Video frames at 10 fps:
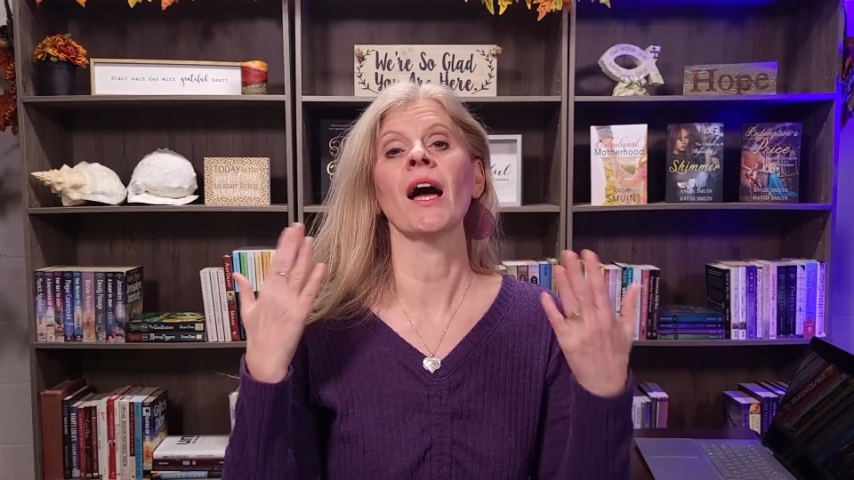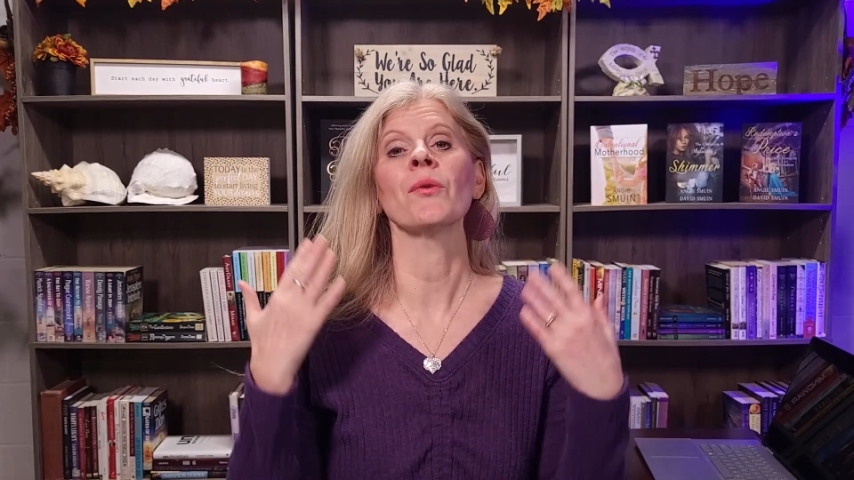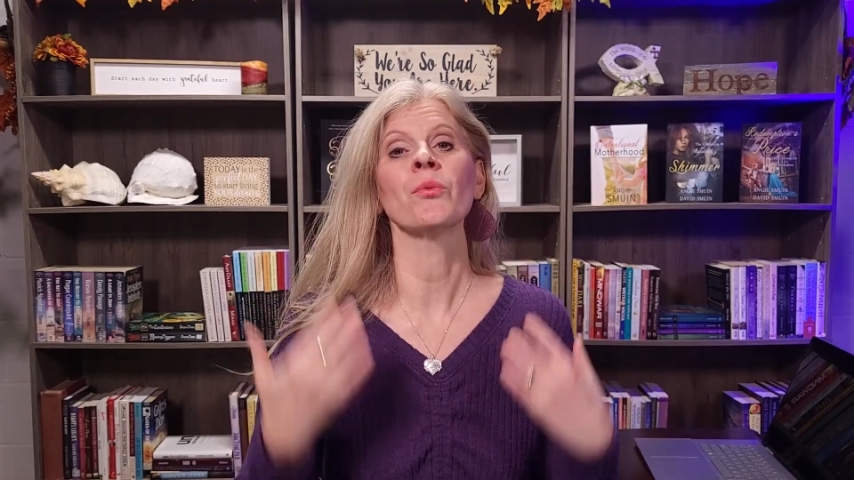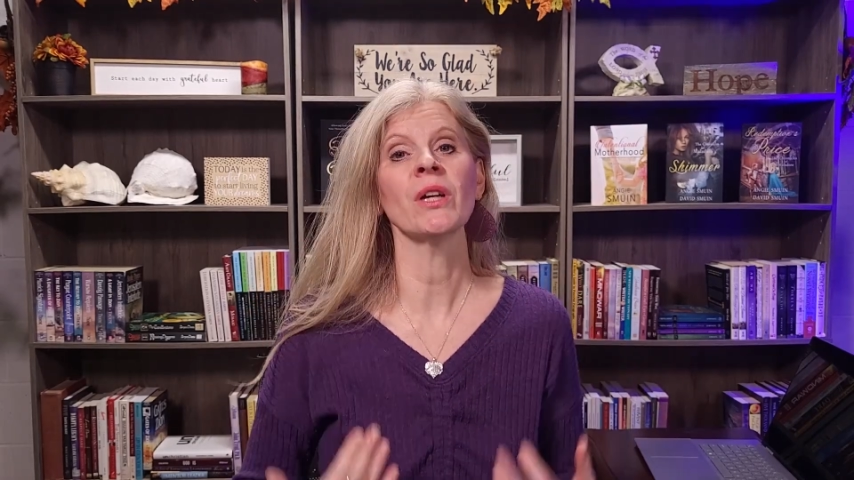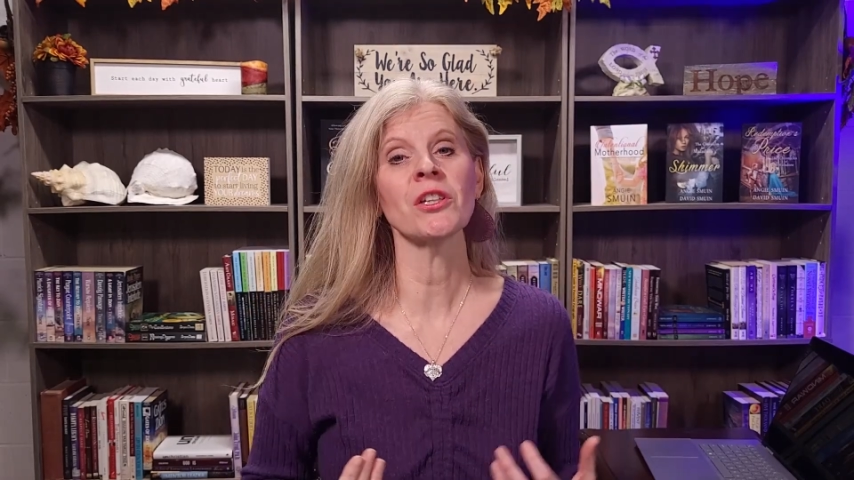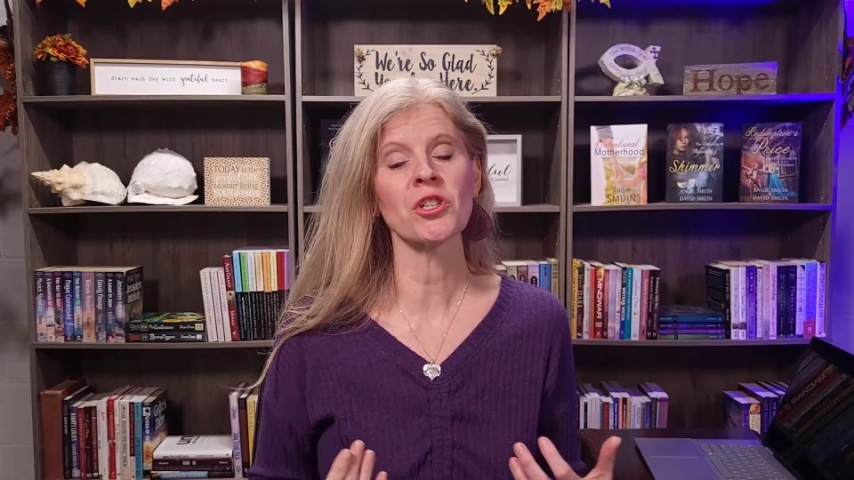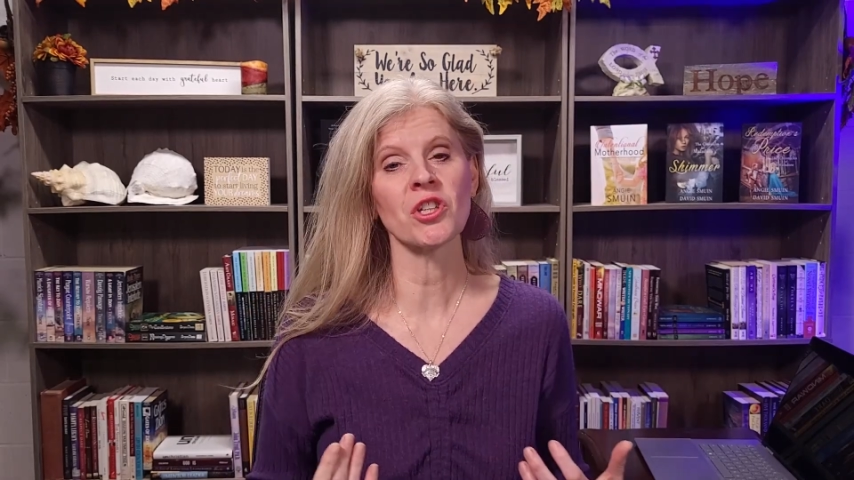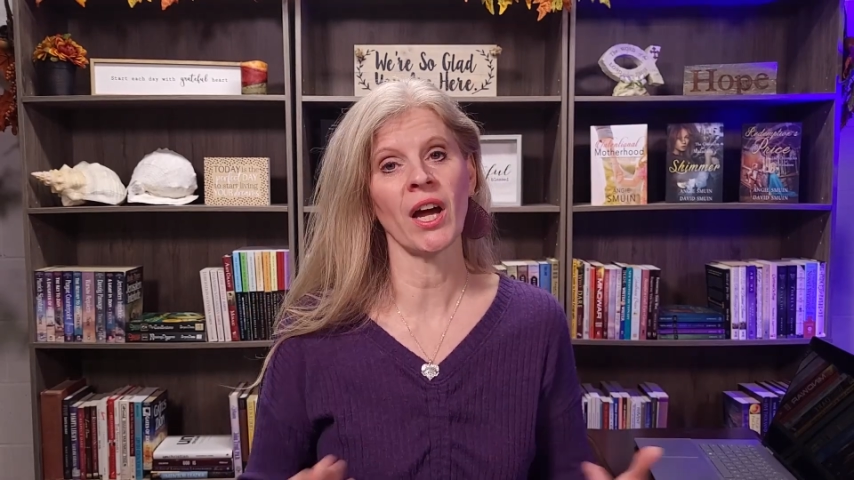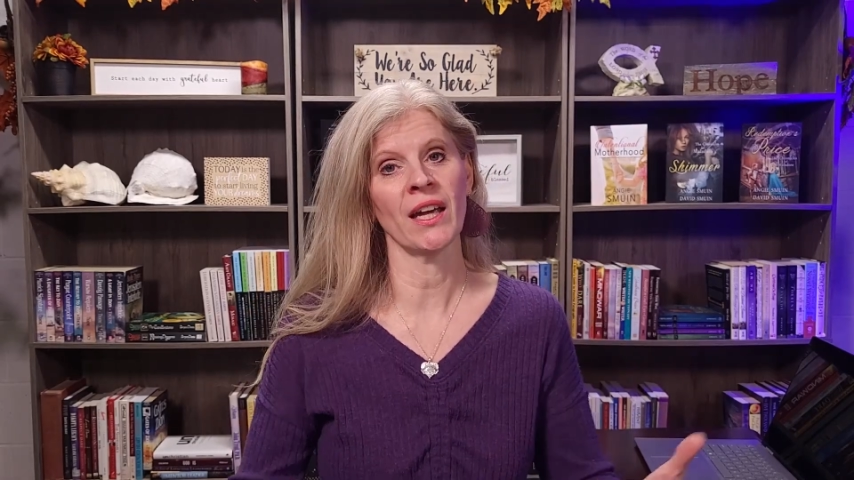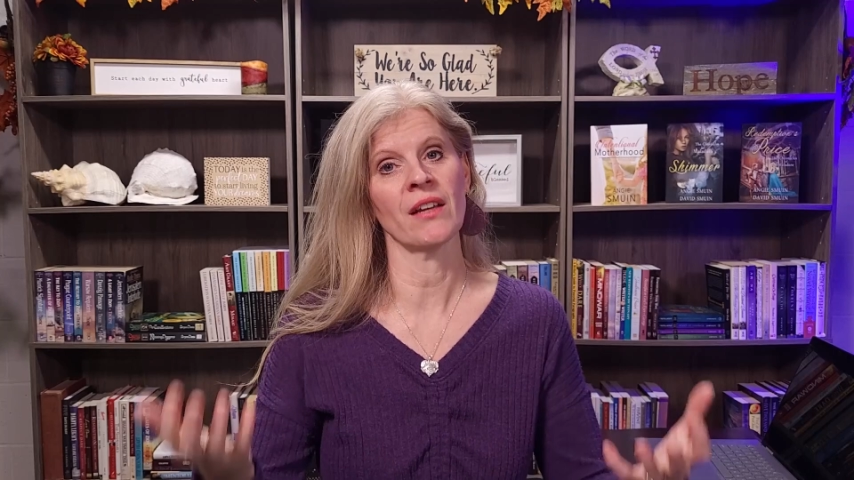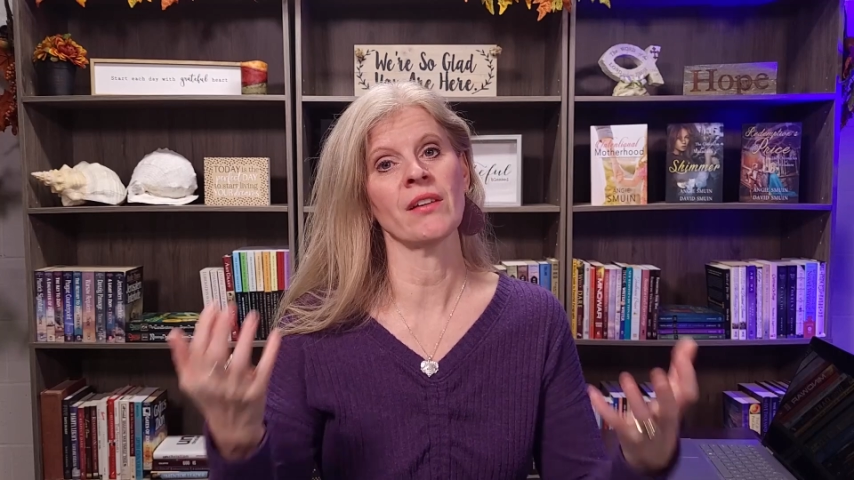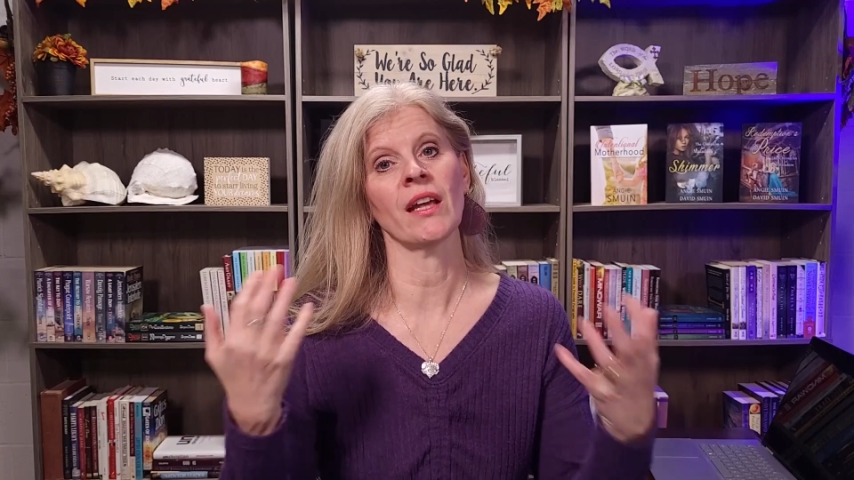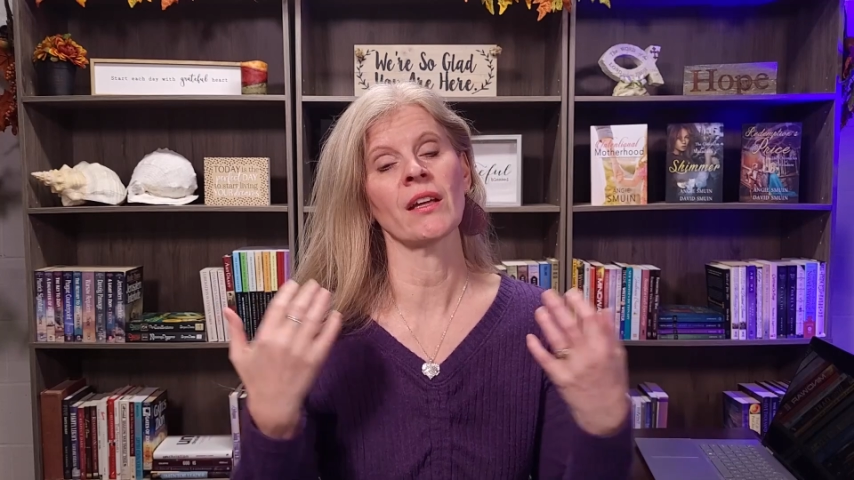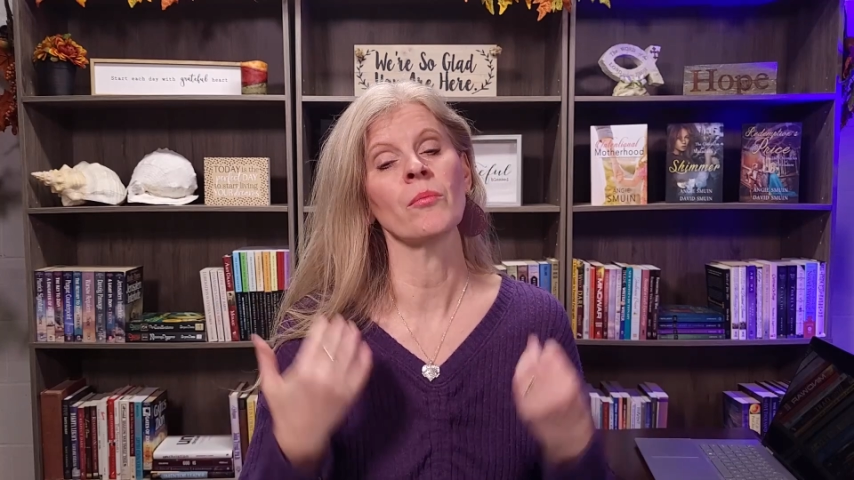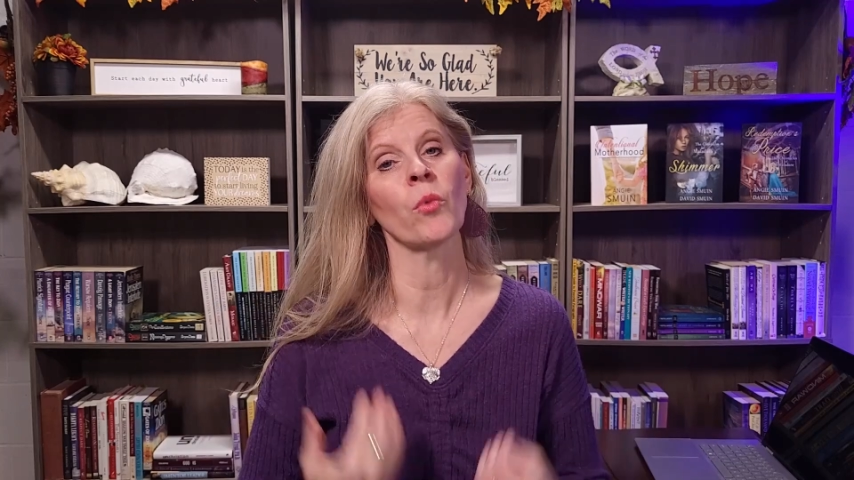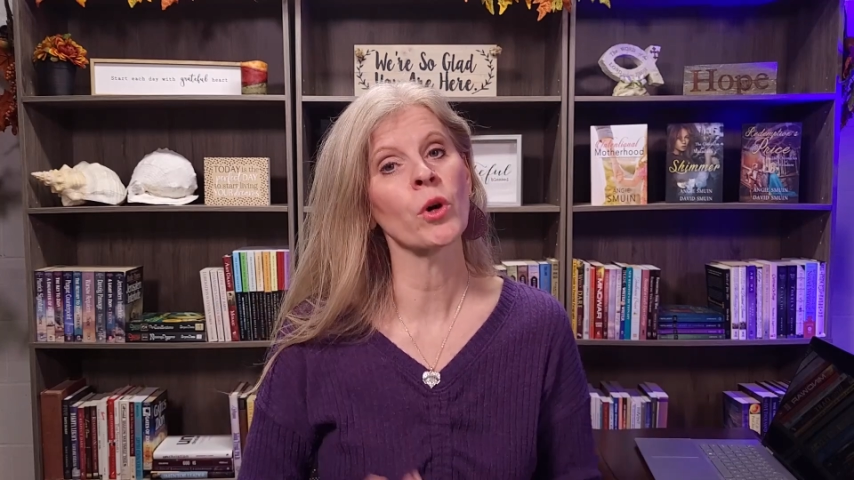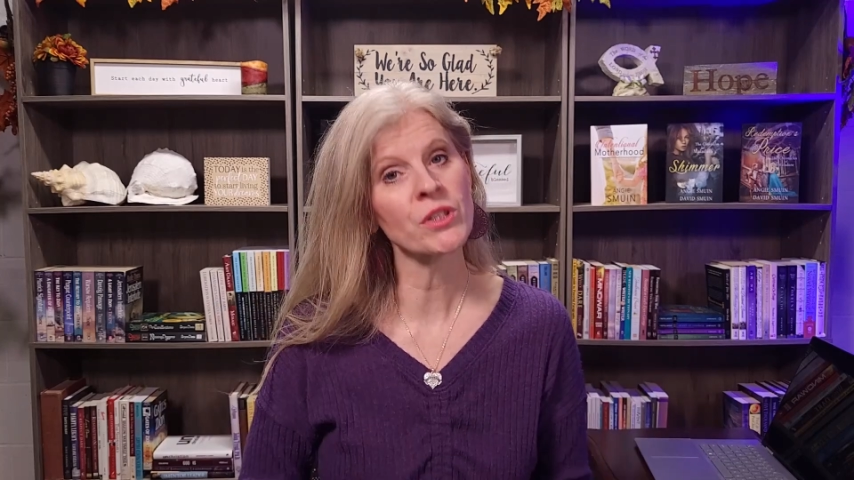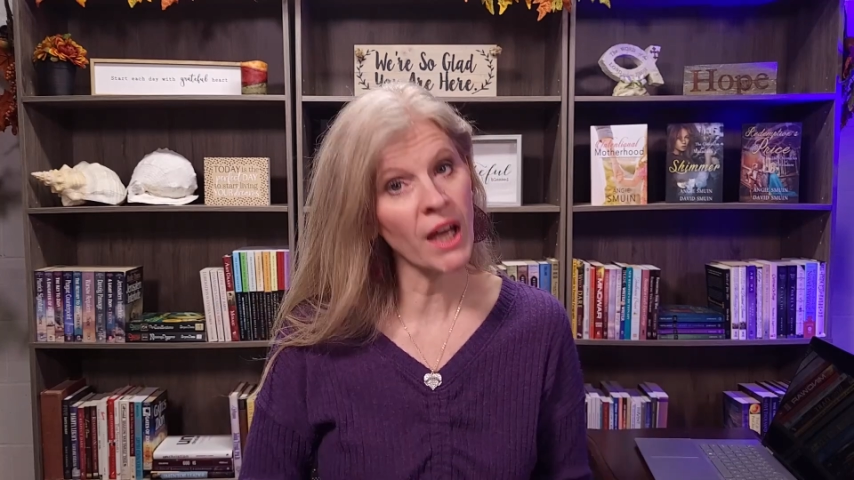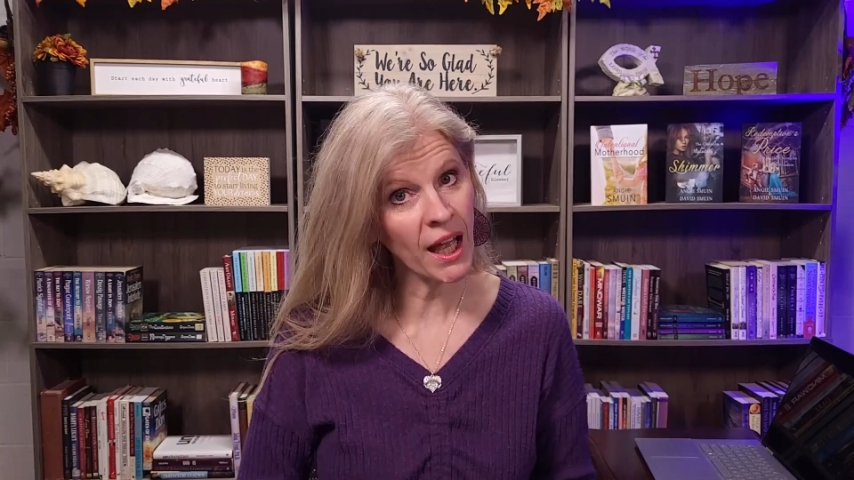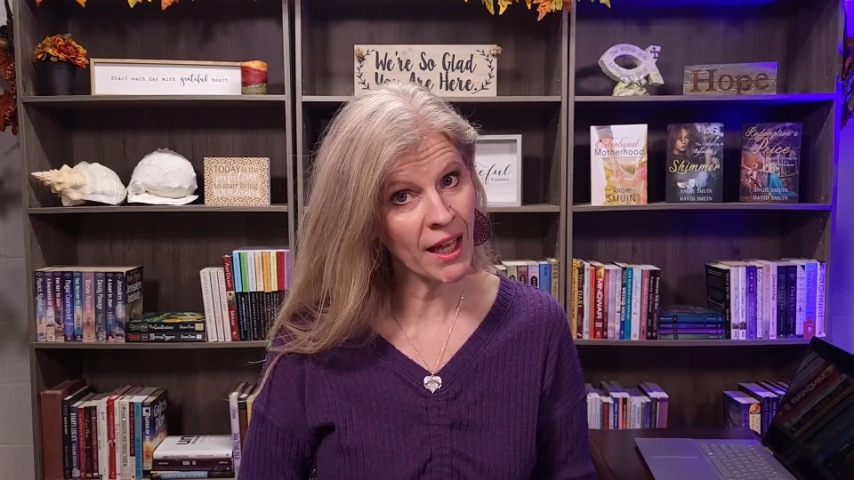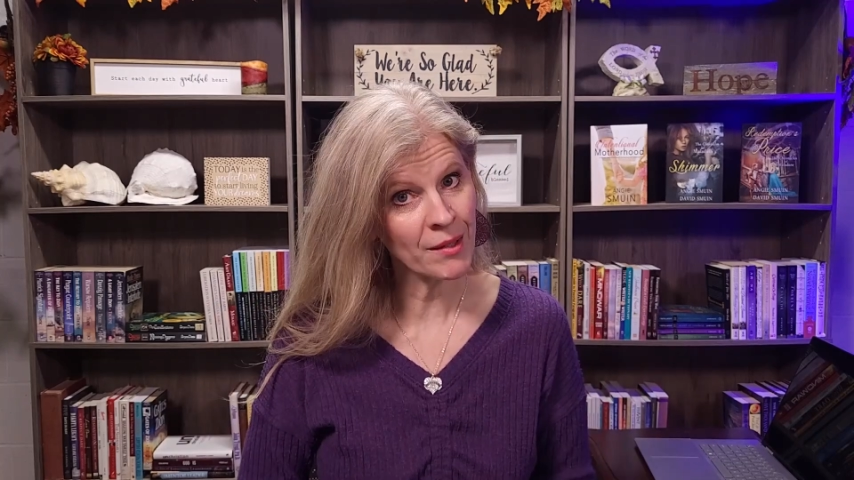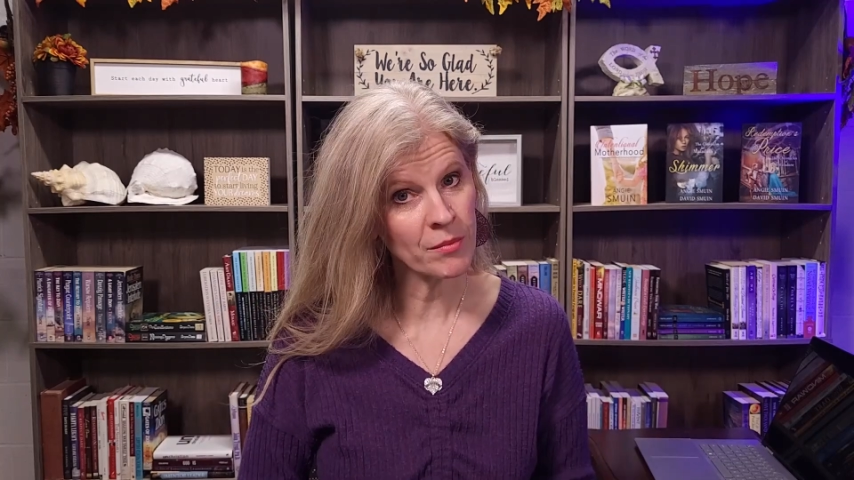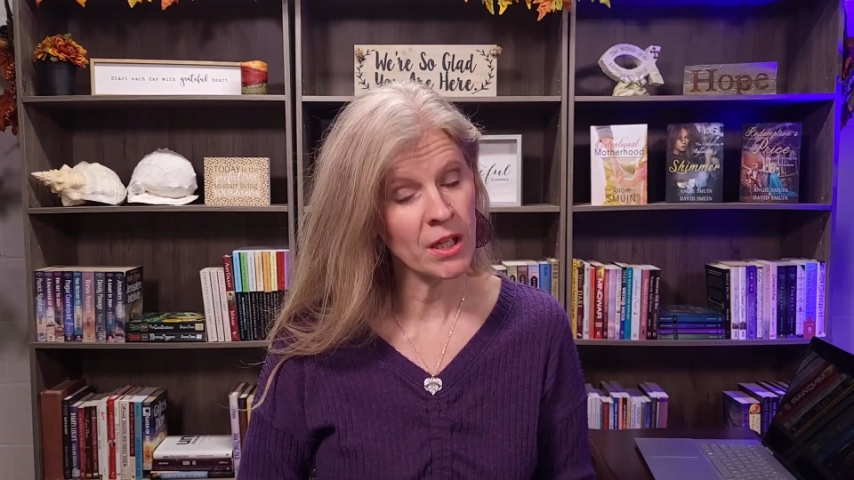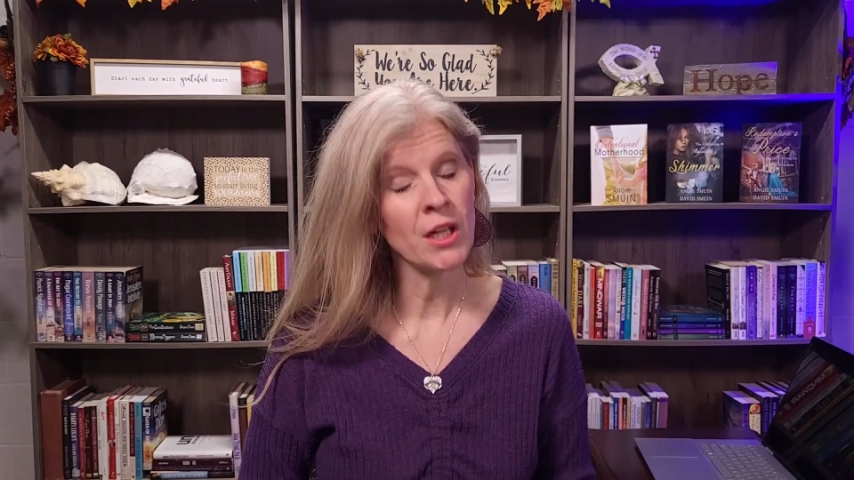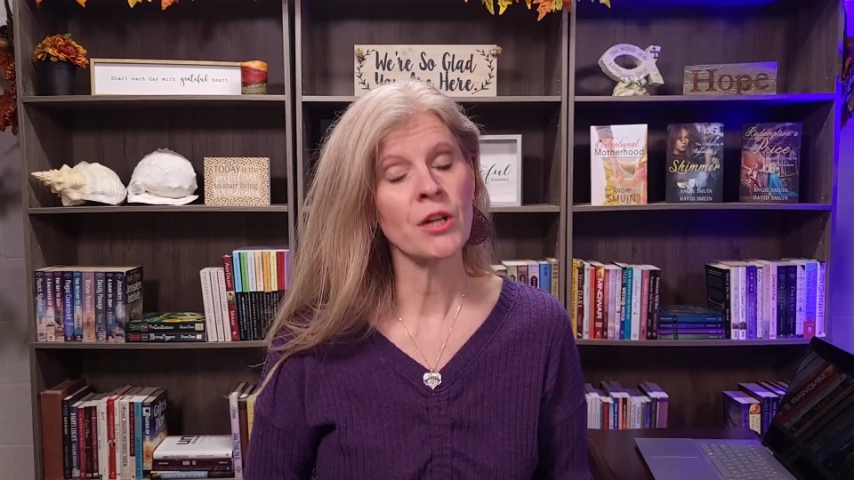I wish I had taken more time